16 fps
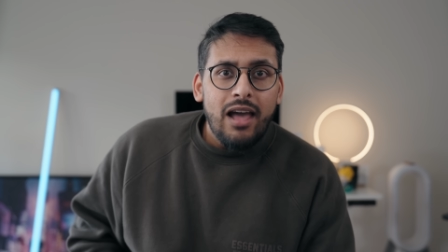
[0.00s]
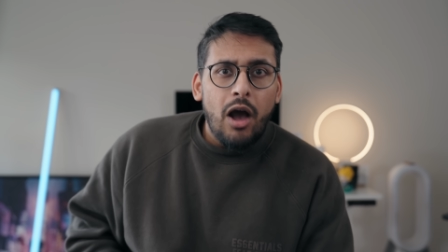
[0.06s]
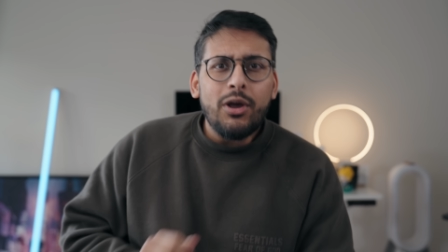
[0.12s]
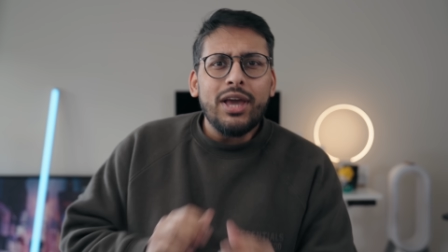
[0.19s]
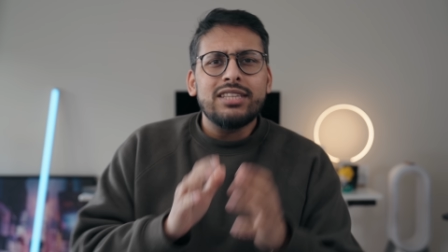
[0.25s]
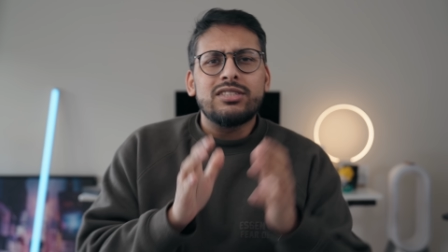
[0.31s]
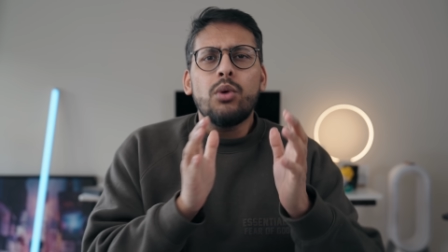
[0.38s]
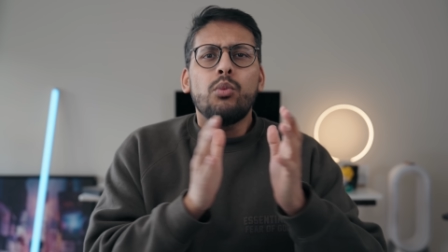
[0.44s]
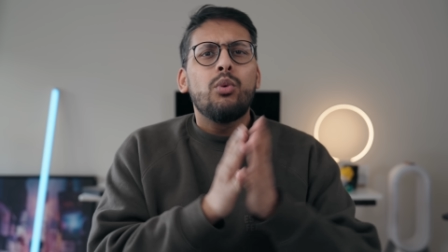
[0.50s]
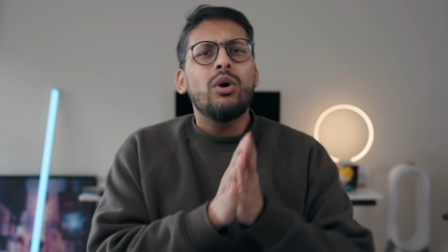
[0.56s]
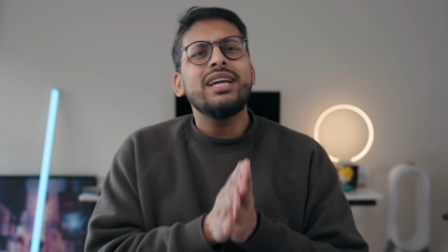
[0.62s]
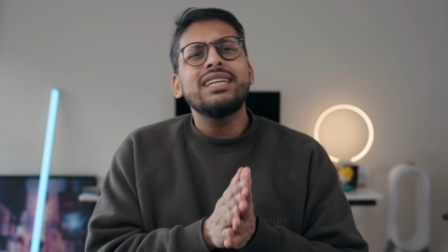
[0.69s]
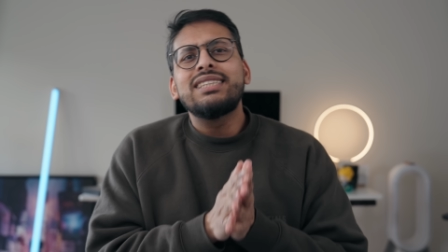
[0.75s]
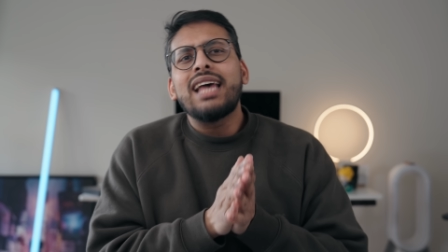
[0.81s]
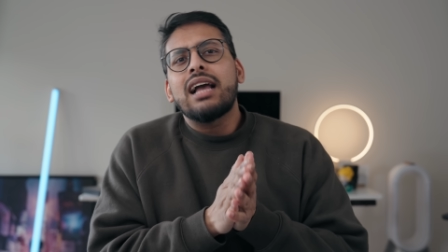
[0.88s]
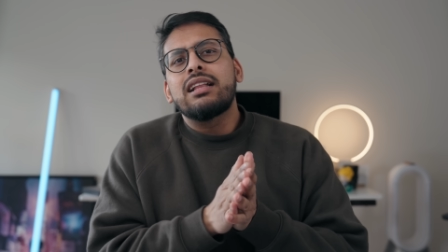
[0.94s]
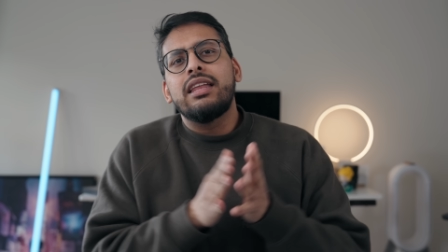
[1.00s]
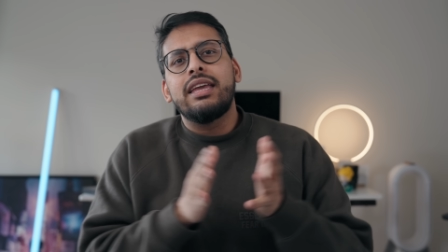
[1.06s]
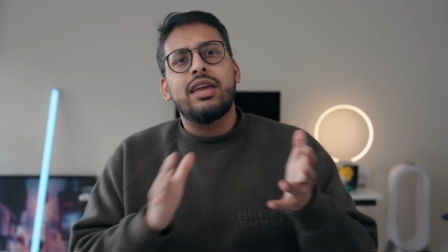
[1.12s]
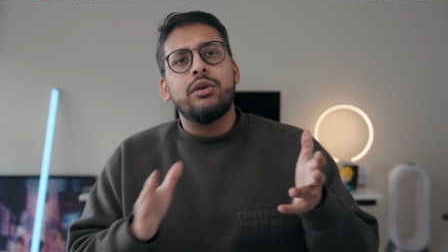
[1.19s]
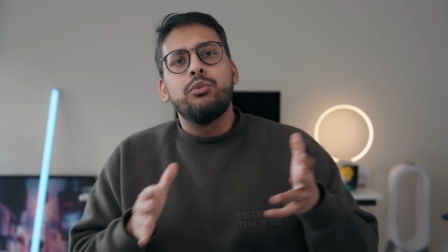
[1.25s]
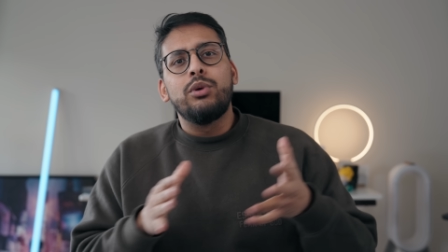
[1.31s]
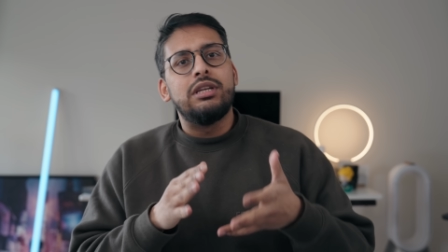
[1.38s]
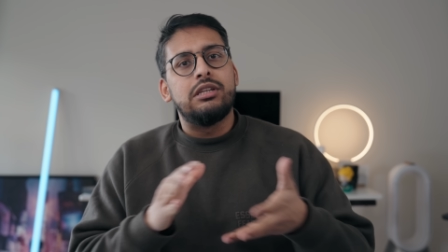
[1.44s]
Okay, so what exactly
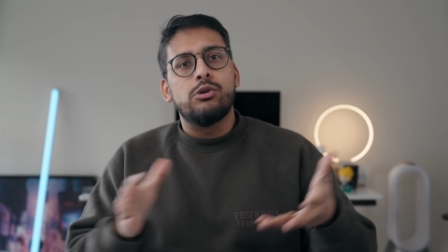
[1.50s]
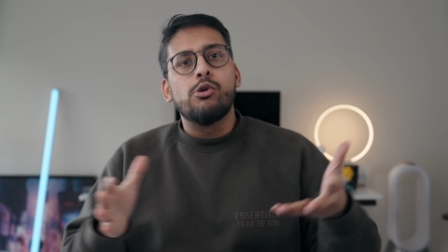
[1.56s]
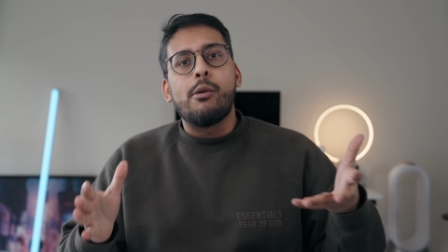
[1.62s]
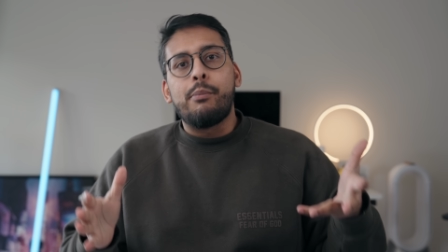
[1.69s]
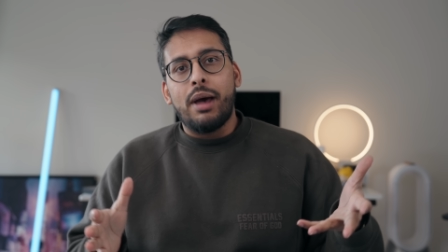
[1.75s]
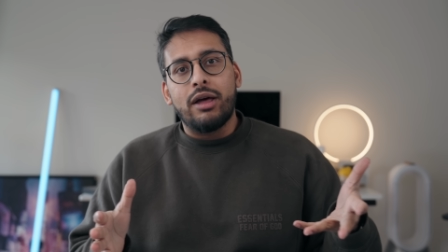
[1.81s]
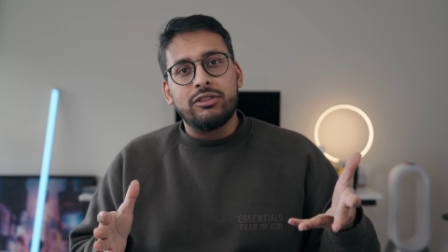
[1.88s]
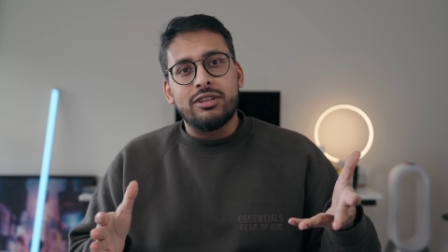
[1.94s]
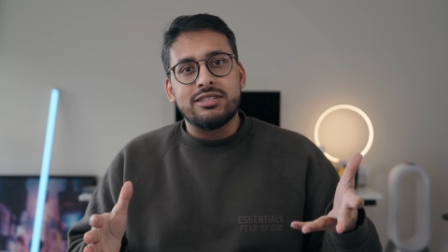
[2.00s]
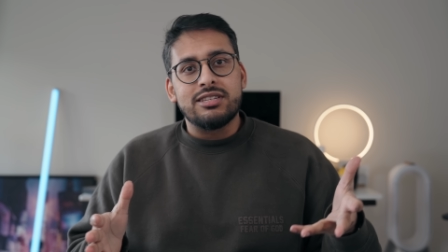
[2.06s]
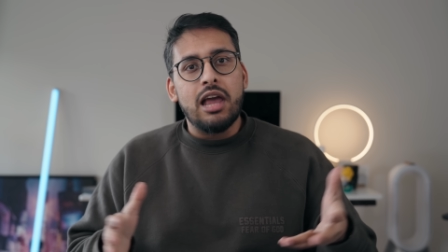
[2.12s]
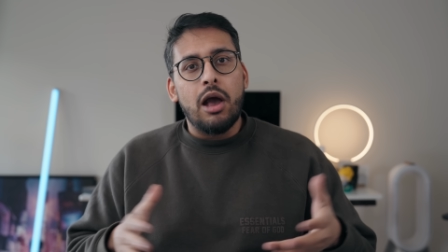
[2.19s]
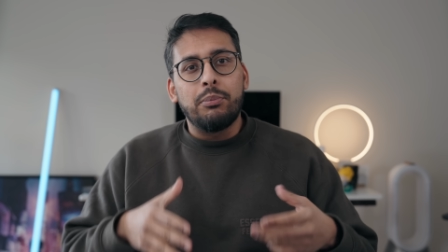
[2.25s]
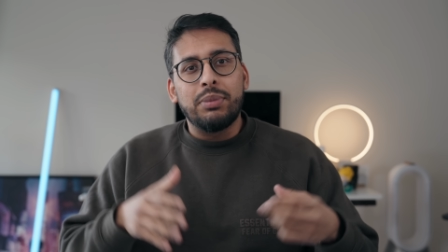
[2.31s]
can we do about this now?